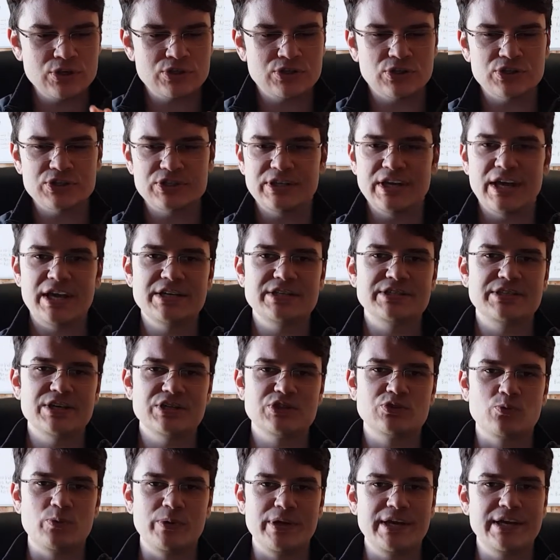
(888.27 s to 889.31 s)
stage
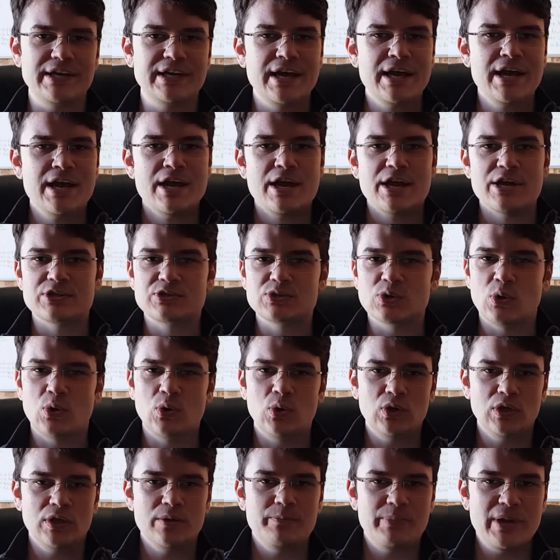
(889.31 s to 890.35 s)
this week. It's
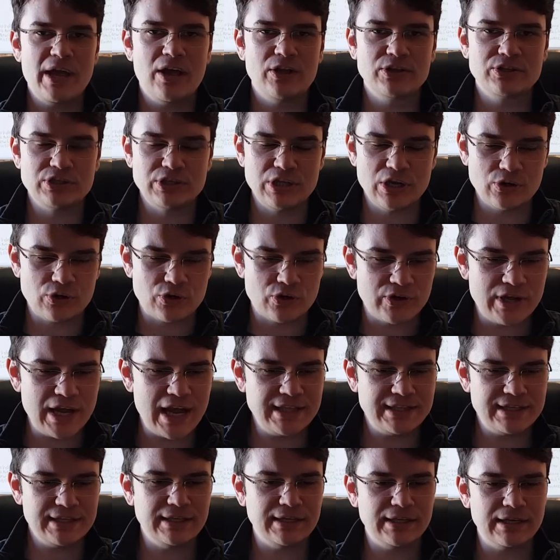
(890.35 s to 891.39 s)
all about,
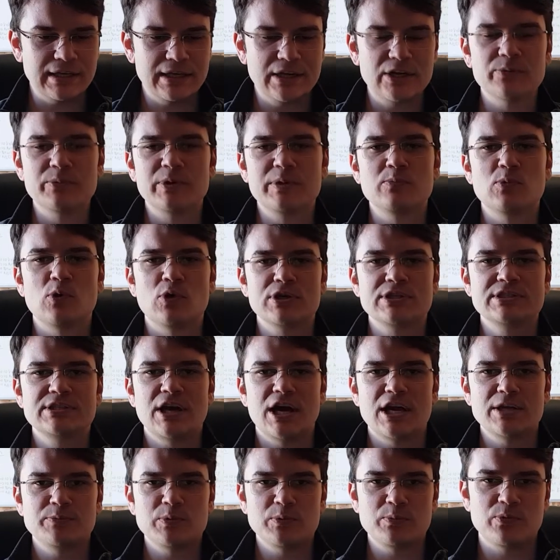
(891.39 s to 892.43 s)
creating a little bit more
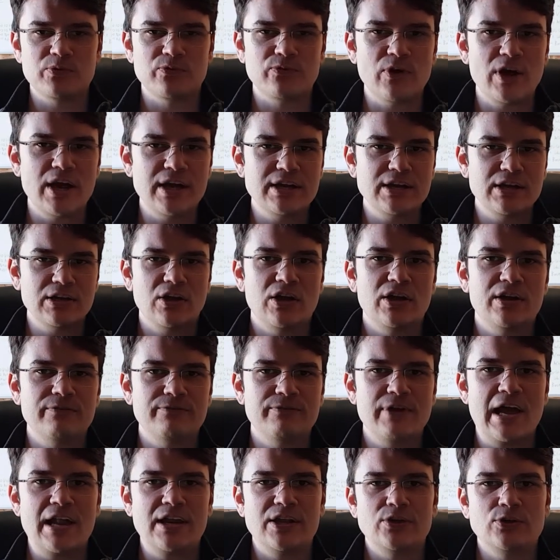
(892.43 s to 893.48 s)
excitement, providing a lot of
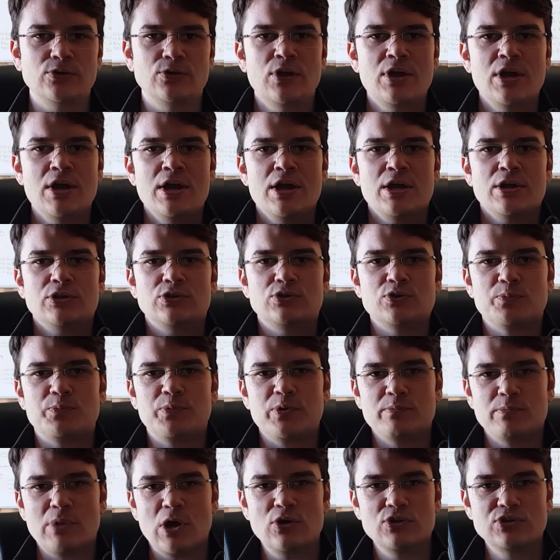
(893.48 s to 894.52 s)
value to
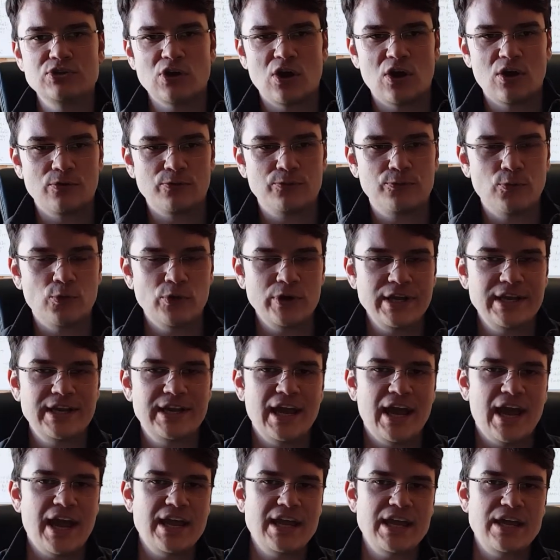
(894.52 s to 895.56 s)
promote our
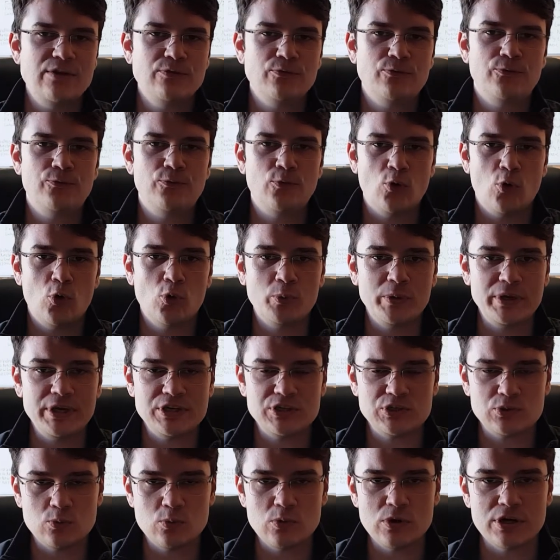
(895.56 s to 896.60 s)
40K in 4
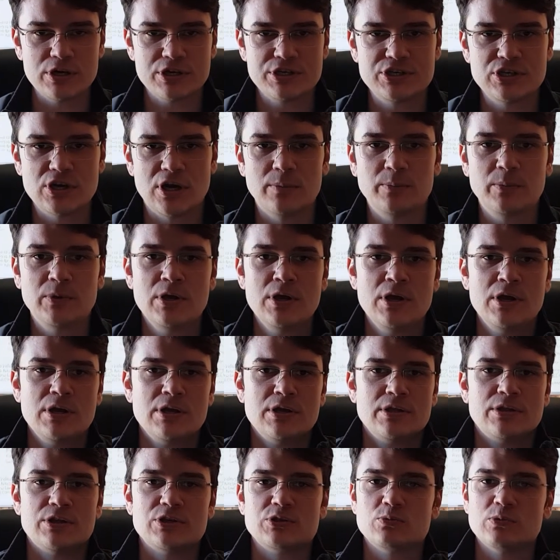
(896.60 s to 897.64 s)
weeks workshop.
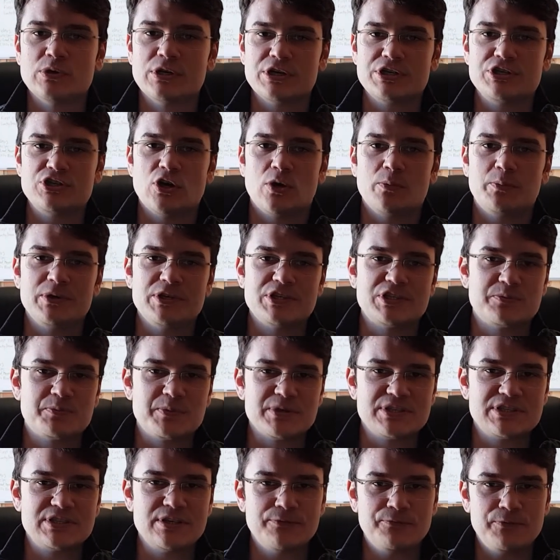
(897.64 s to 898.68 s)
This workshop is
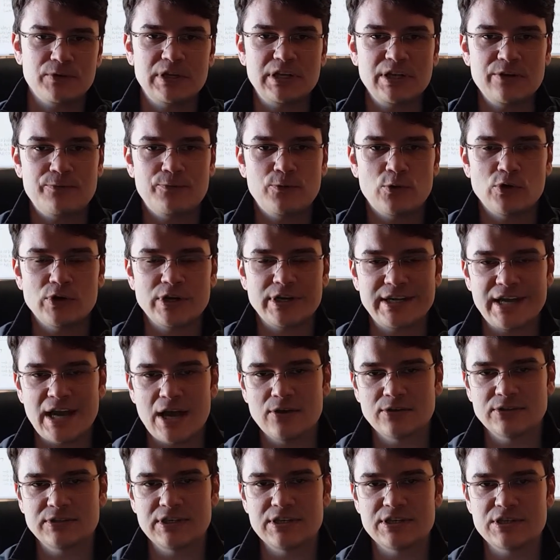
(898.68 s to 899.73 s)
specifically for
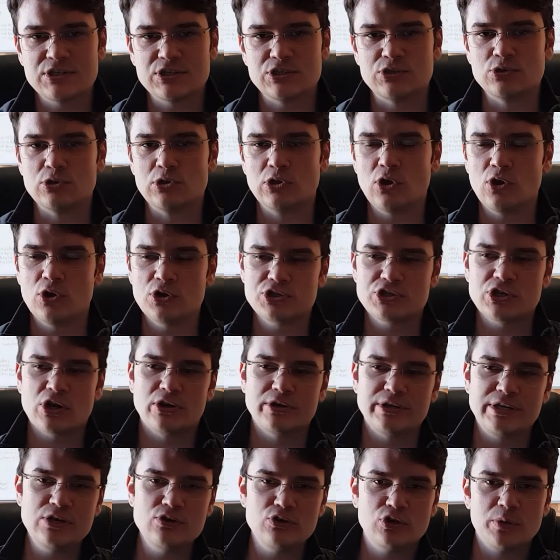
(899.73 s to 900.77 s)
accountants to launch our
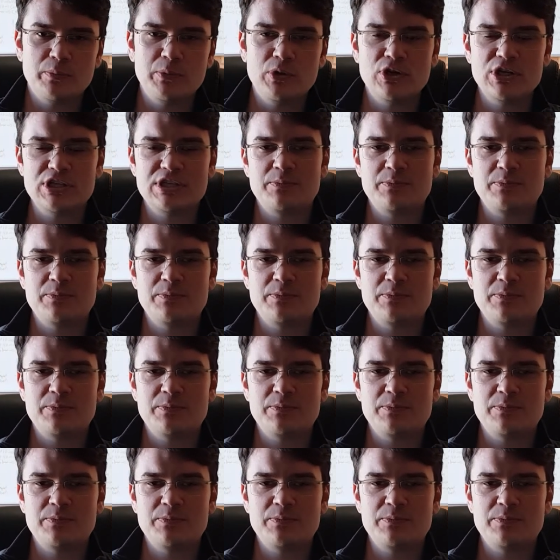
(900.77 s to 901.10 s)
new community